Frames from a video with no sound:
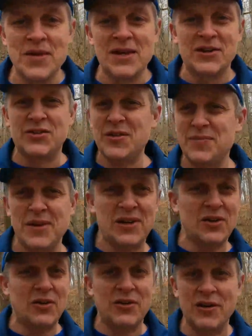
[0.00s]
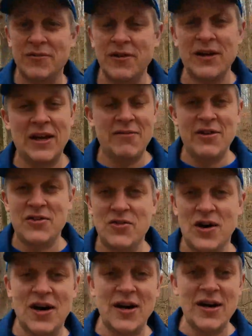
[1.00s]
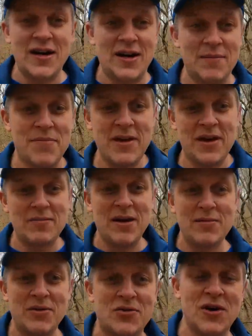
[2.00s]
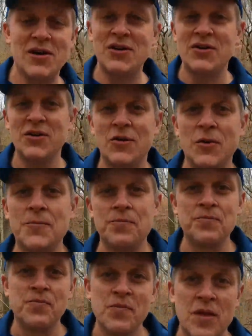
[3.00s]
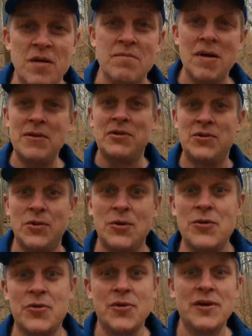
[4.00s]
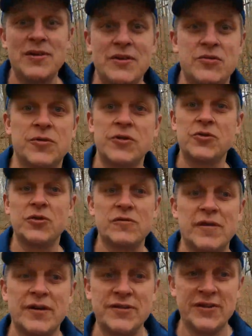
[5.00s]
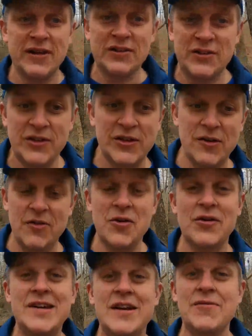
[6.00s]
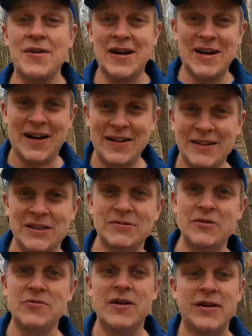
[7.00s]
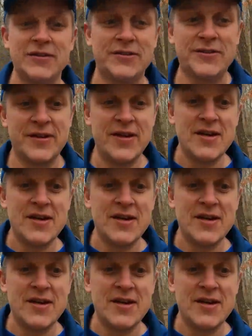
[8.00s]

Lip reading: Just something a little different. Give it a try. I'm thinking maybe trying to do maybe 2 or 3 of these virtual events next year. They're different kinds of events.